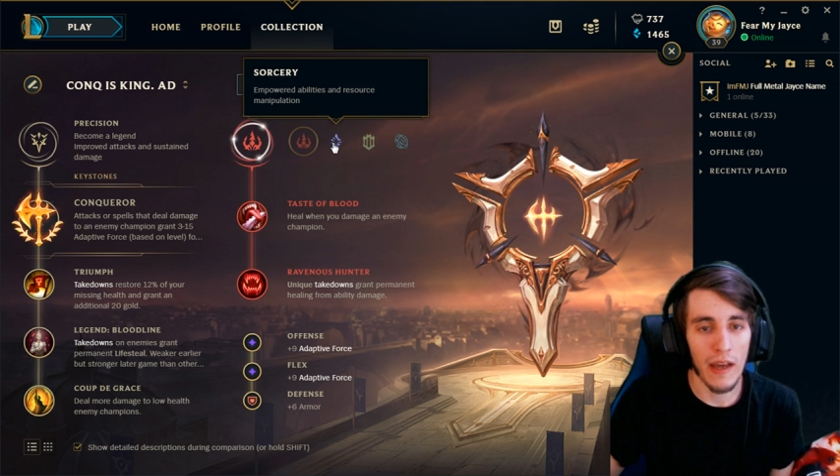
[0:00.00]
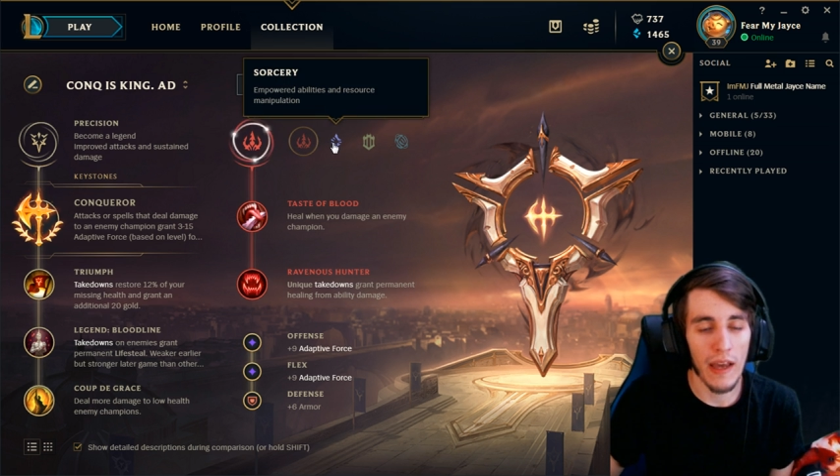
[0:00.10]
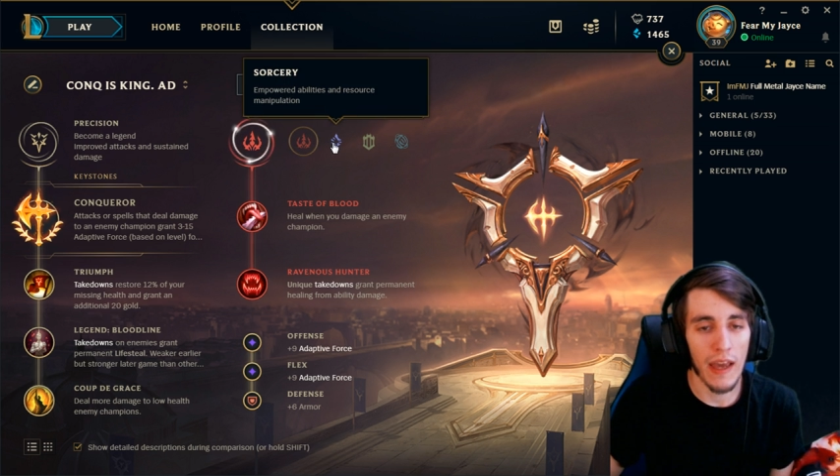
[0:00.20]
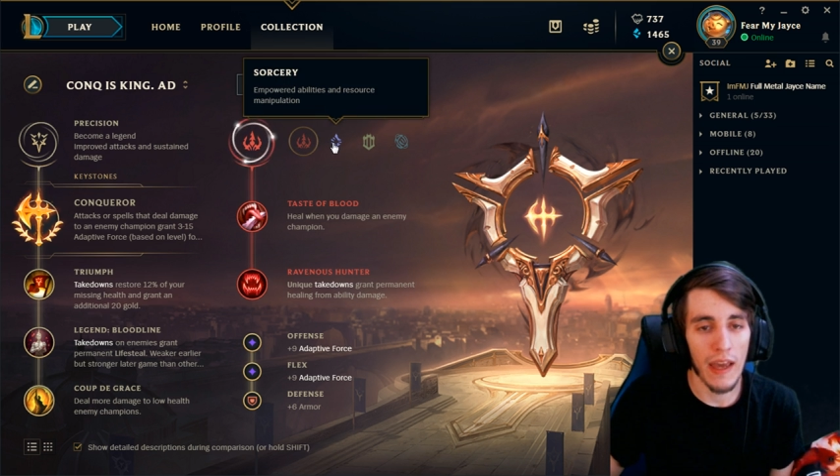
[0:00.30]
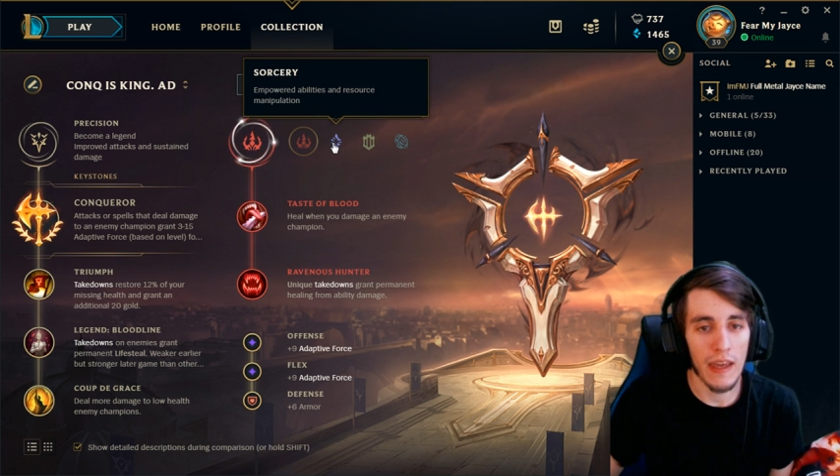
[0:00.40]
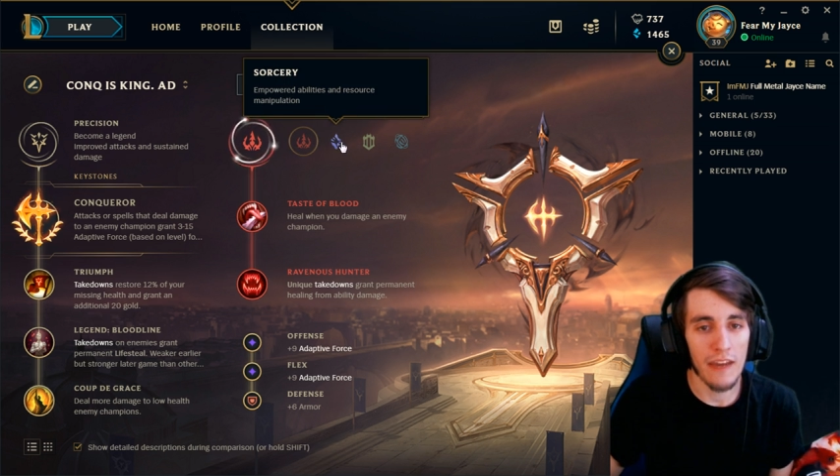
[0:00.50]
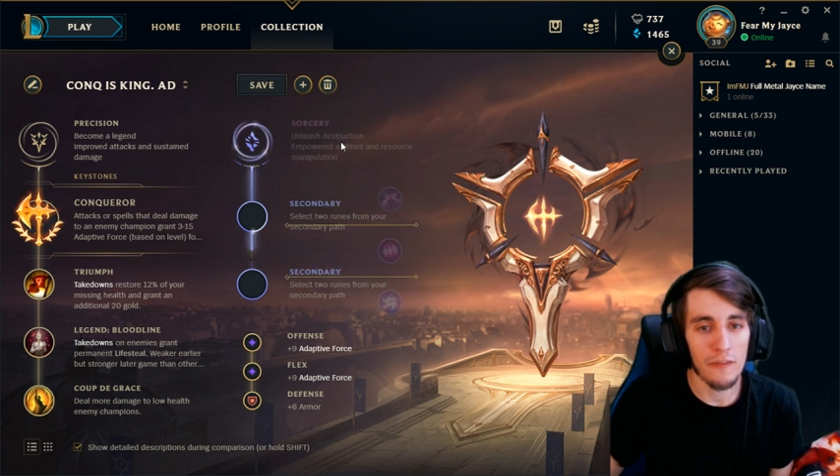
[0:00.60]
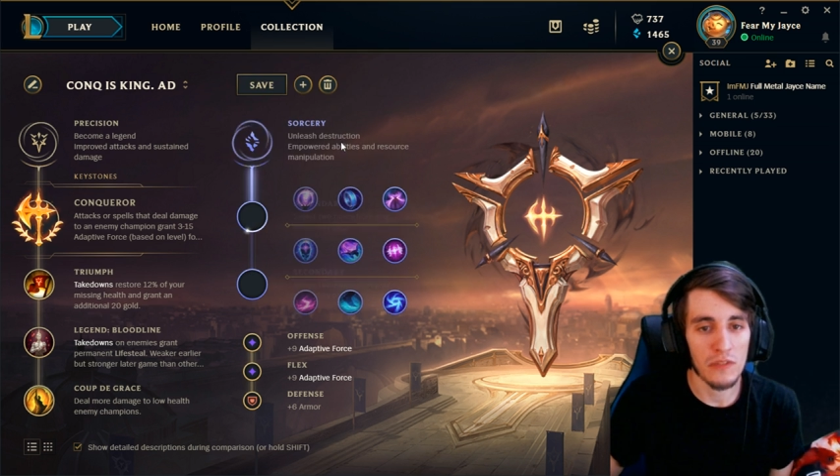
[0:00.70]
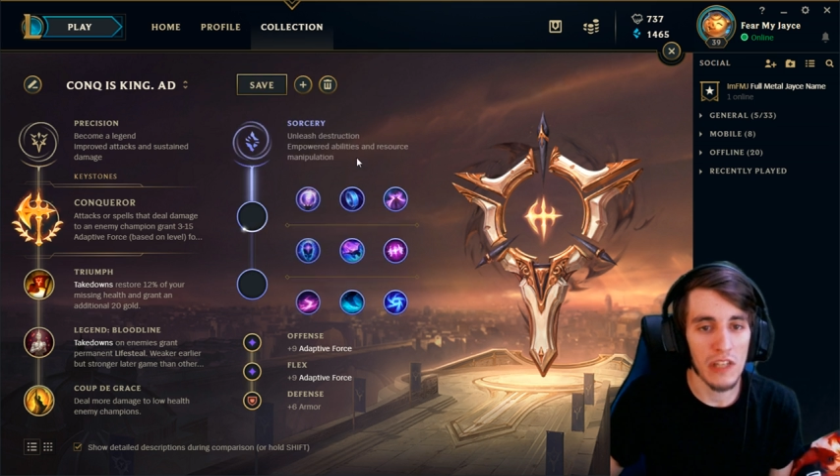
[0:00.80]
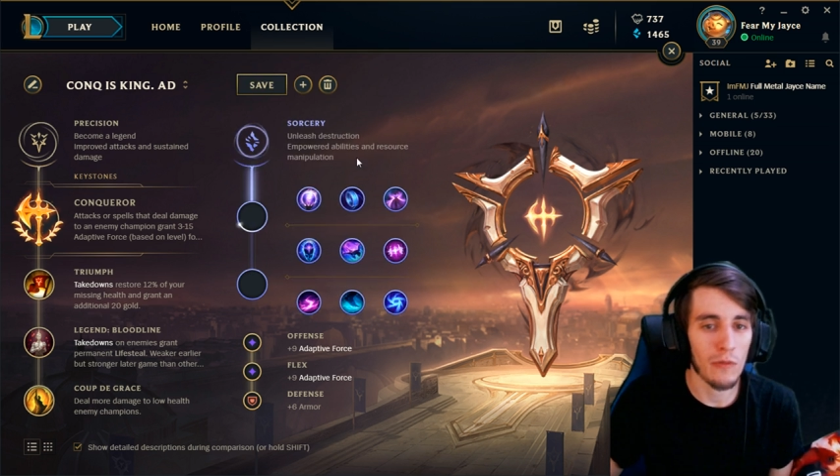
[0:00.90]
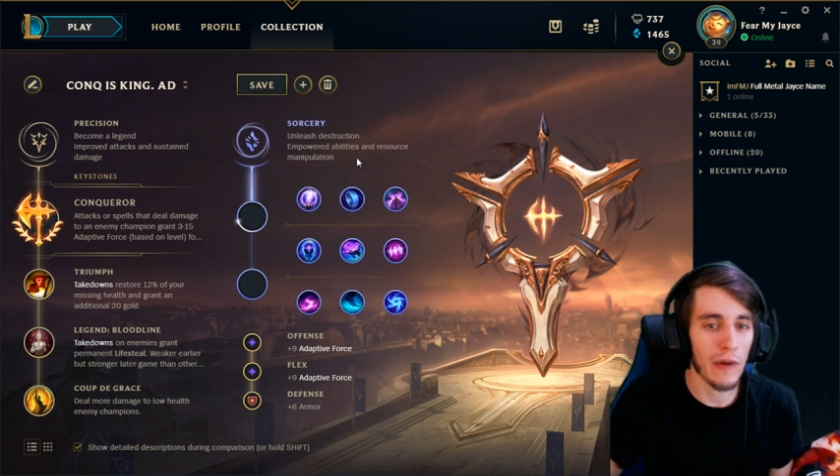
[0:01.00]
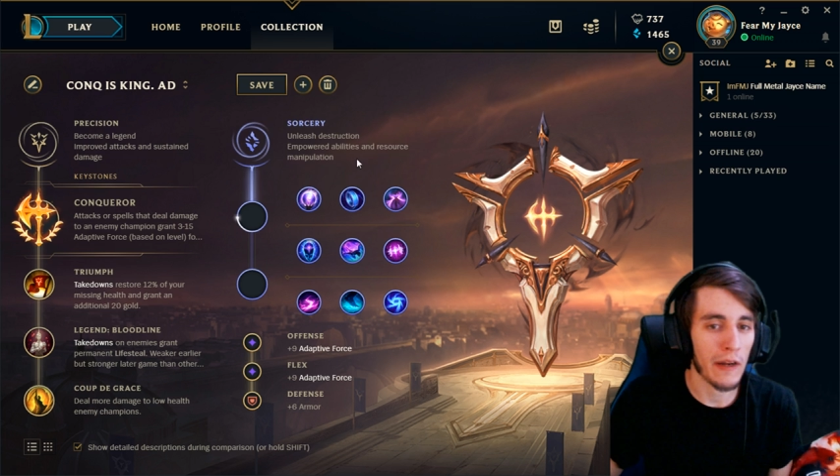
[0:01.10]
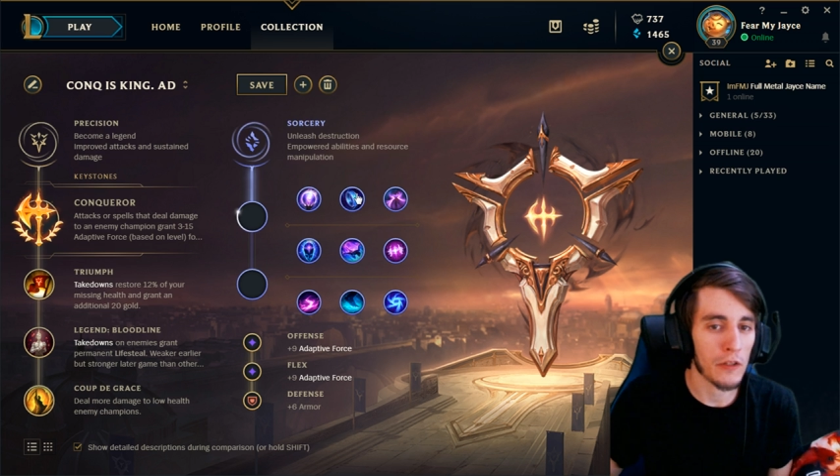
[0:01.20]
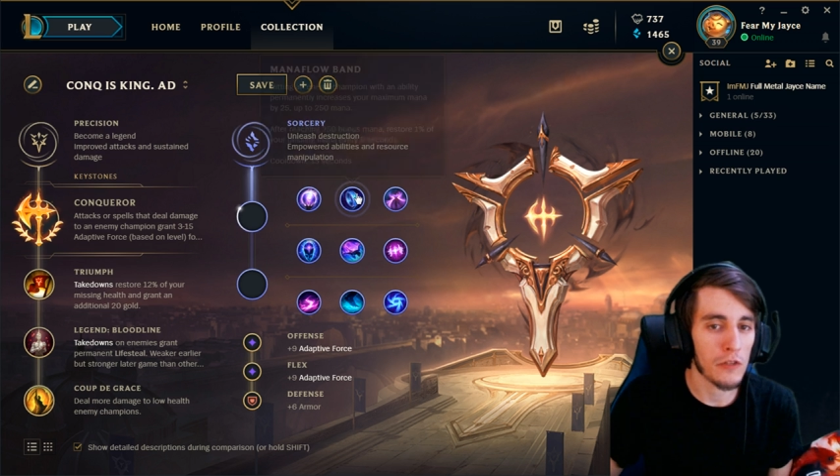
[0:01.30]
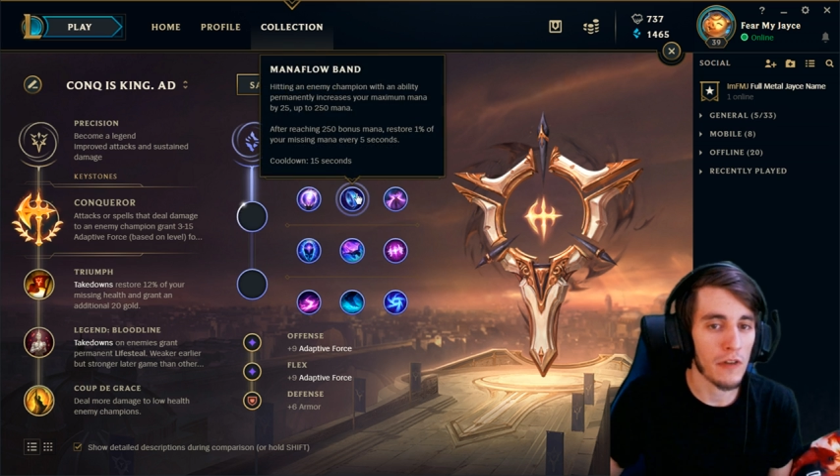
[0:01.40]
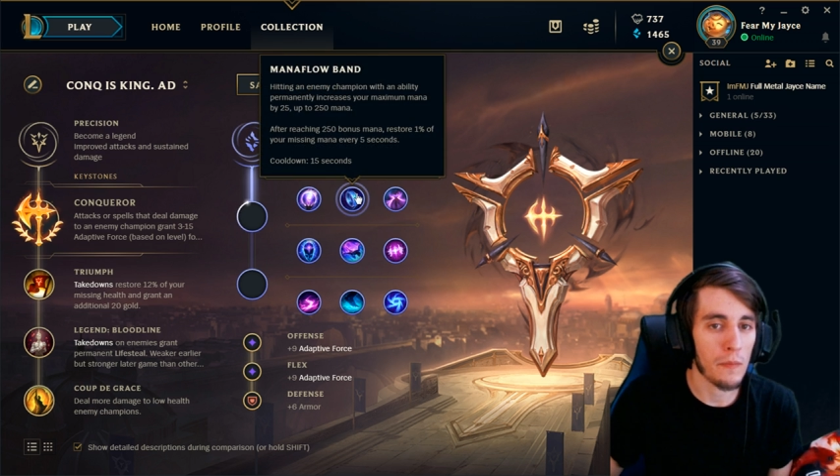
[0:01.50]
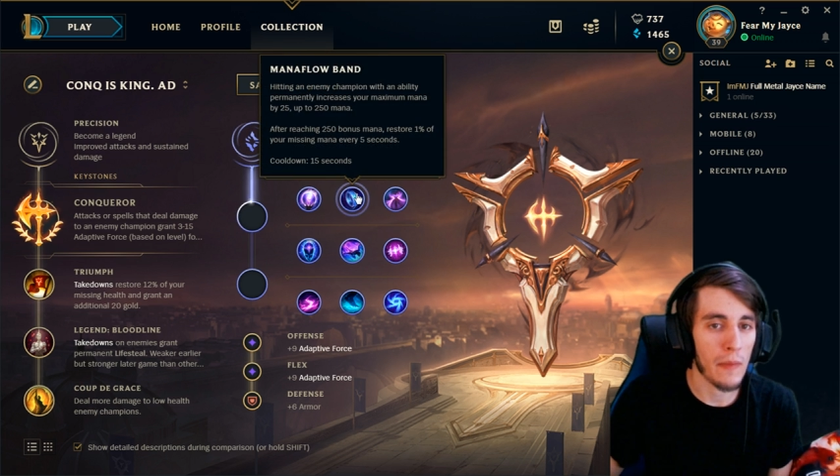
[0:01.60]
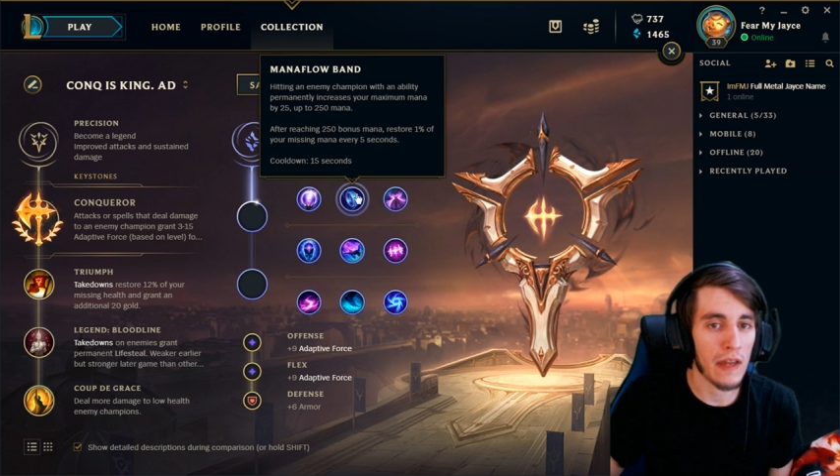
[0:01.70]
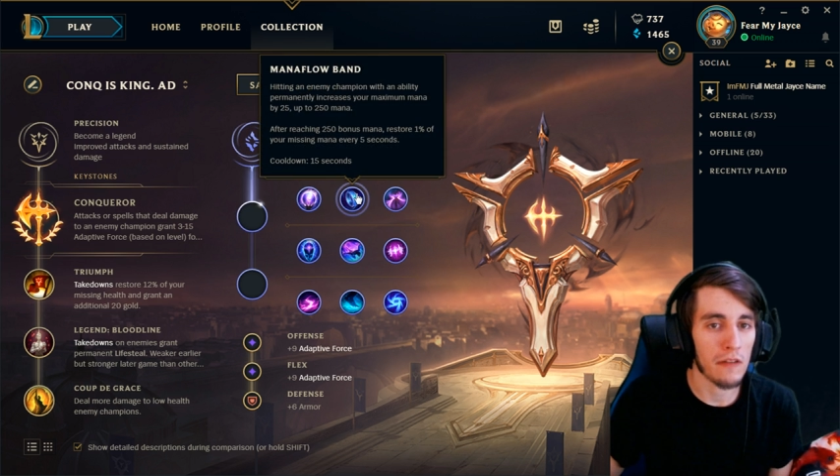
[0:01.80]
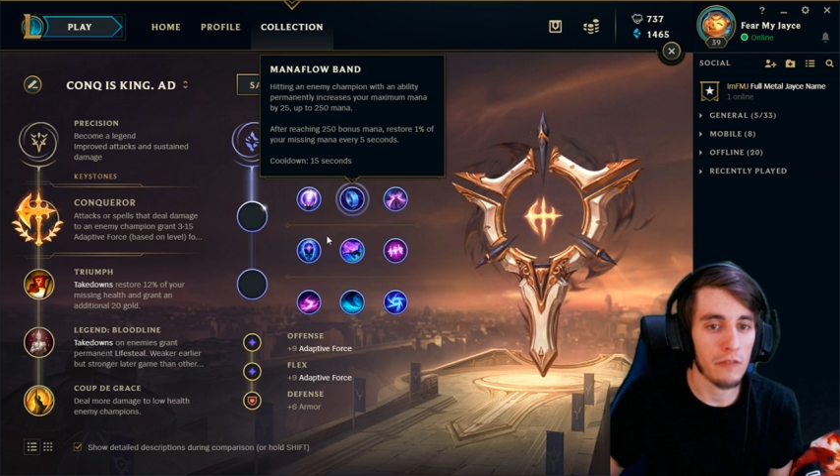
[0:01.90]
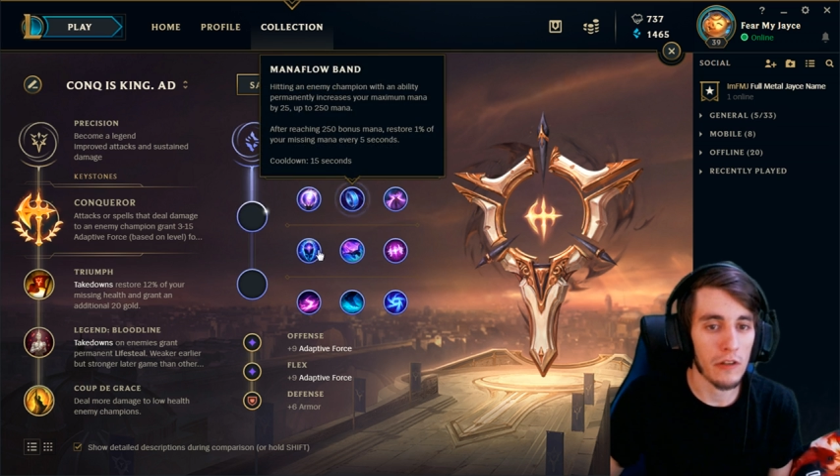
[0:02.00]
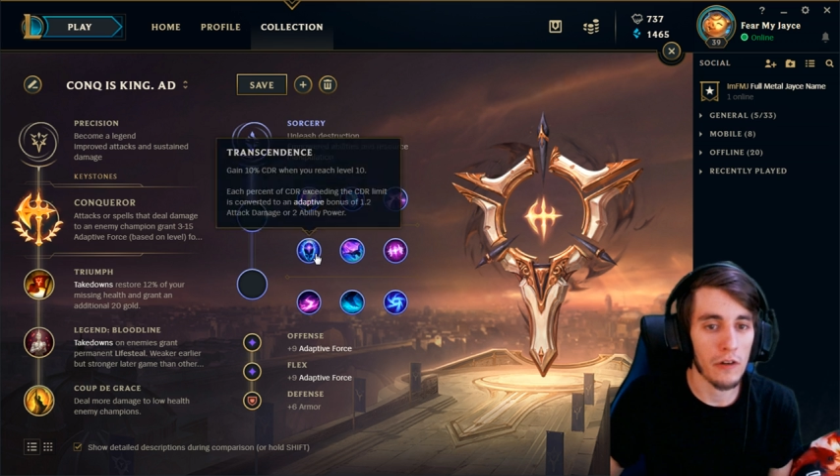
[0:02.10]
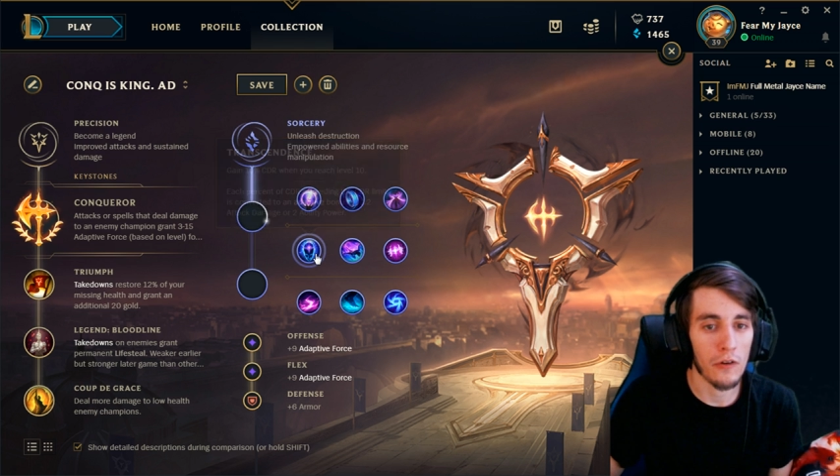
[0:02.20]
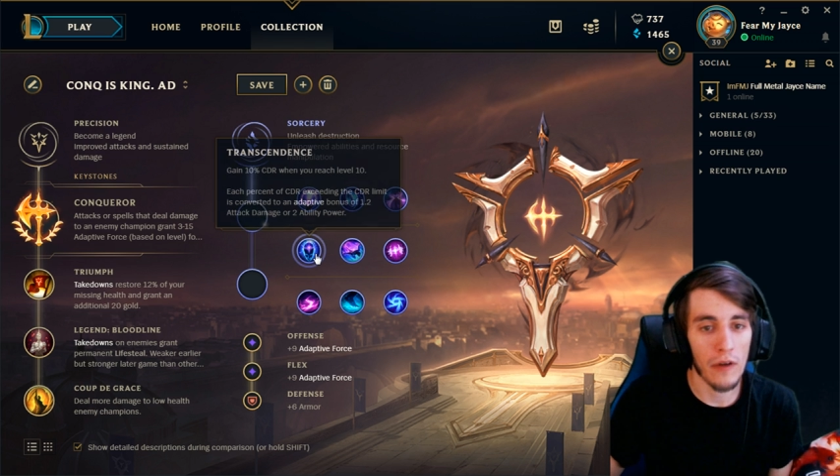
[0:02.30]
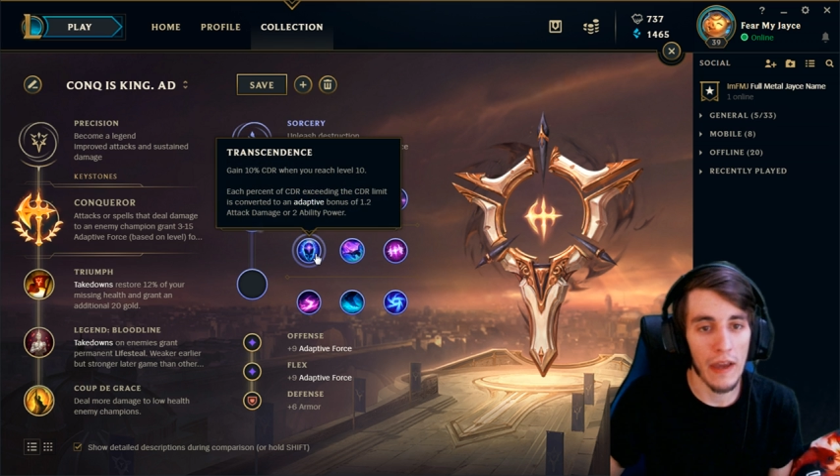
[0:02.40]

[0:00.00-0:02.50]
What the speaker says: hey FMJ, why don't you run Mana Flow